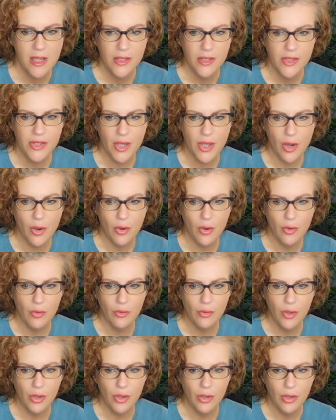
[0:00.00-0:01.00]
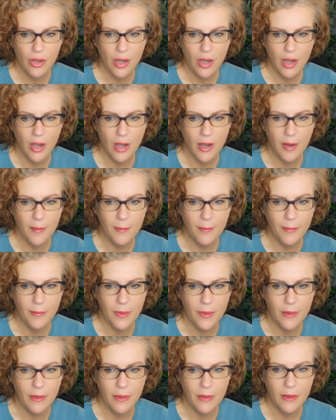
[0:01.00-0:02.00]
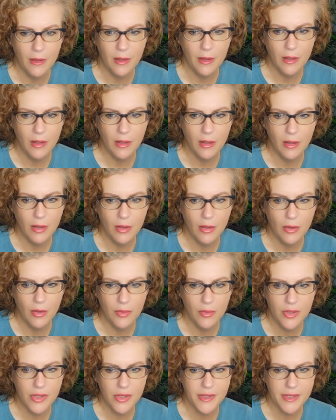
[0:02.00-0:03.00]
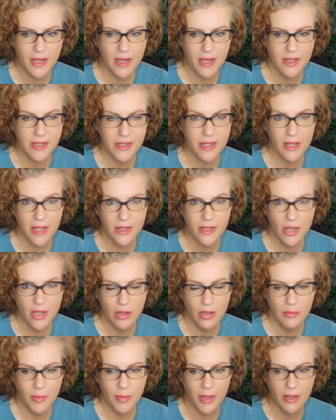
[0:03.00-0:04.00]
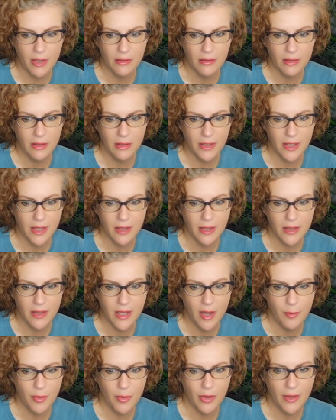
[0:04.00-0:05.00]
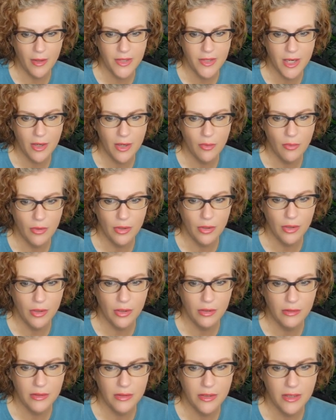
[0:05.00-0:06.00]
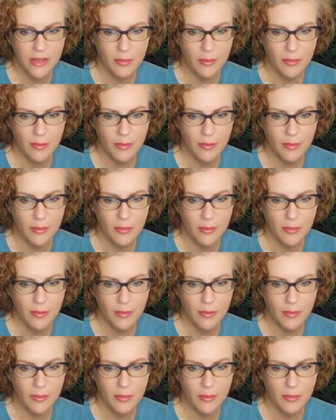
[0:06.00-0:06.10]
So we just kind of select all by clicking in the upper left-hand corner,